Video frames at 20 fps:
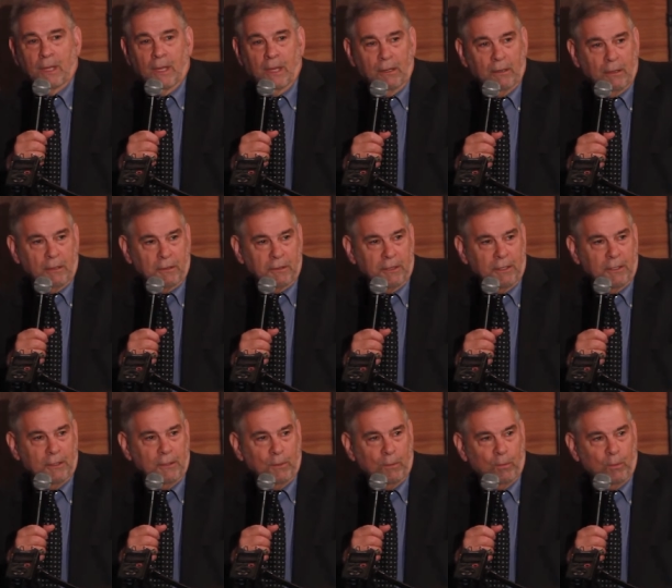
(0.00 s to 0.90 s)
And
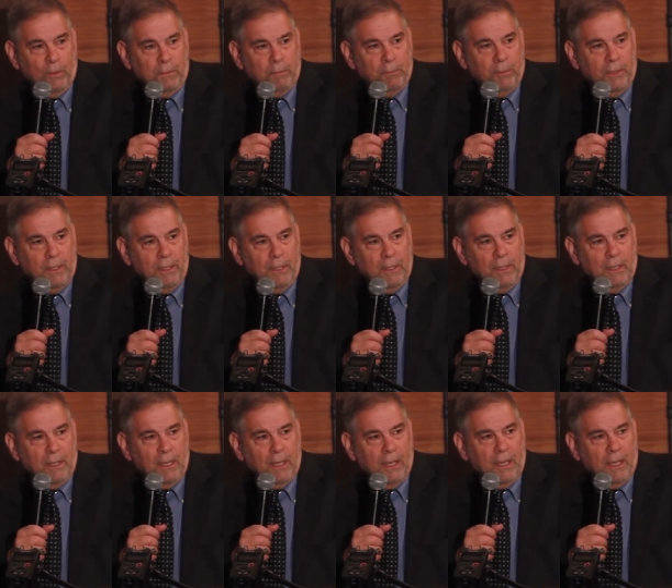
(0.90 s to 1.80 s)
nothing would
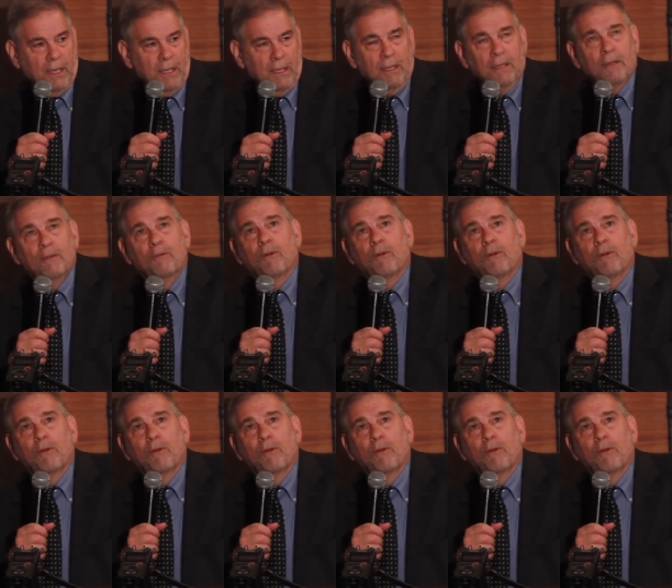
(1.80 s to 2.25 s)
be a